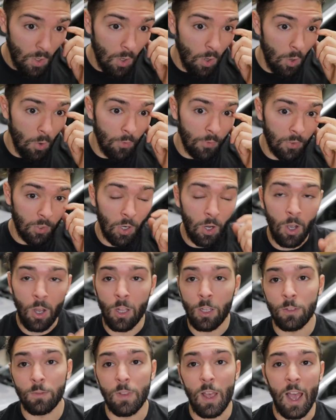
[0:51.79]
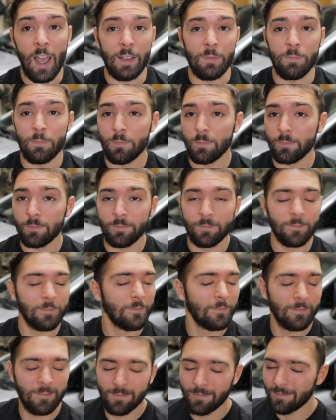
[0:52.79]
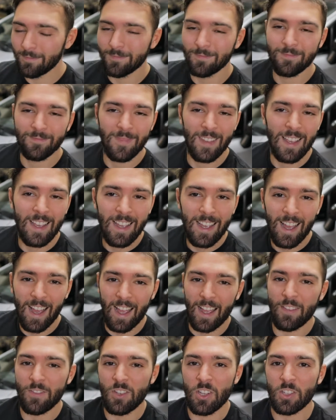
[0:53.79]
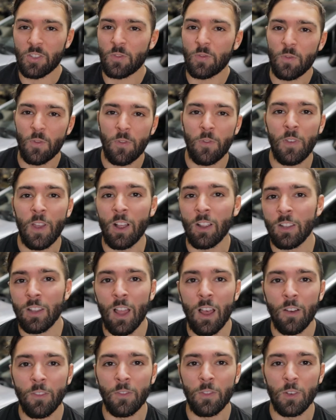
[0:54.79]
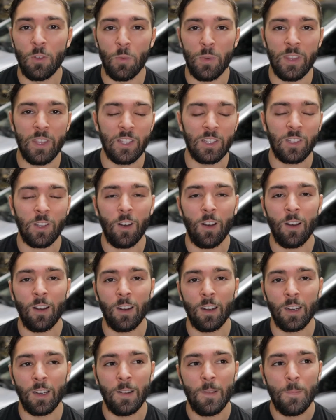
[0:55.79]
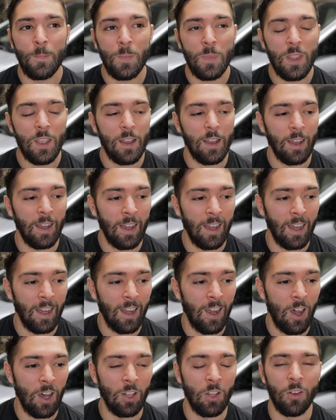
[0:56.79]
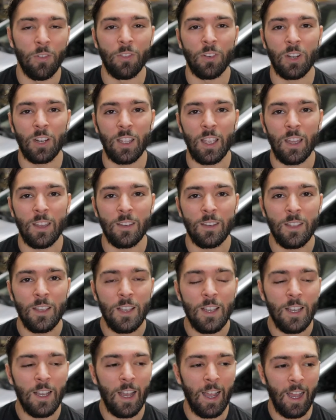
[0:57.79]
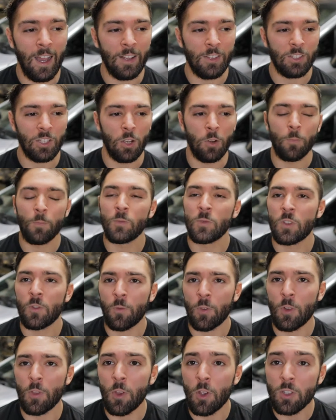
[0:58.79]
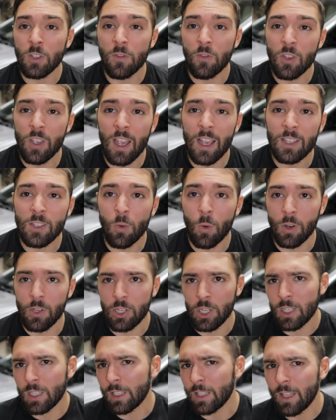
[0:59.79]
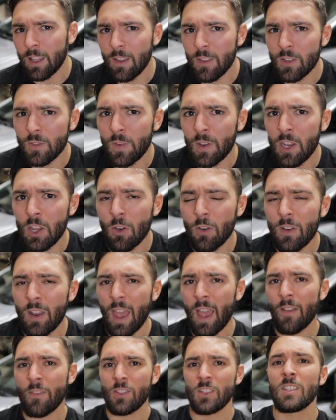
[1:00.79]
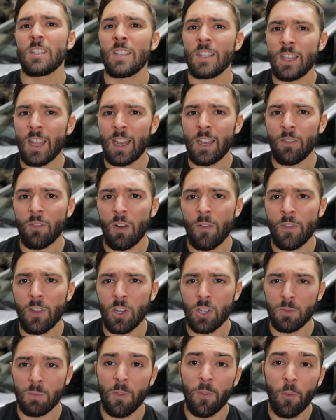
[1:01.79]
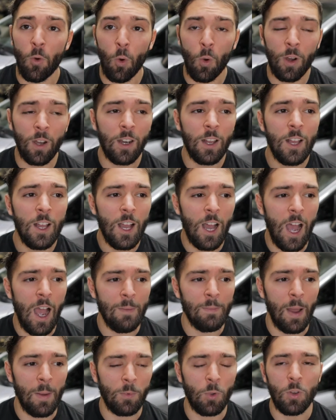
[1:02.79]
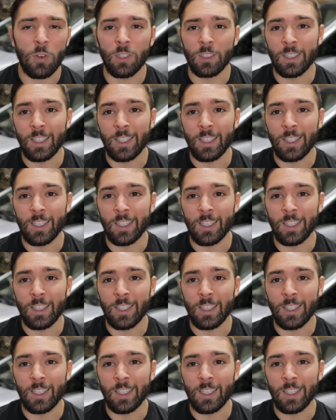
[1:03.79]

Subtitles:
overall, I've just fell in love with this car all over again. So for those of you guys who are just clicking on this video and haven't seen any of our videos before, I'm going to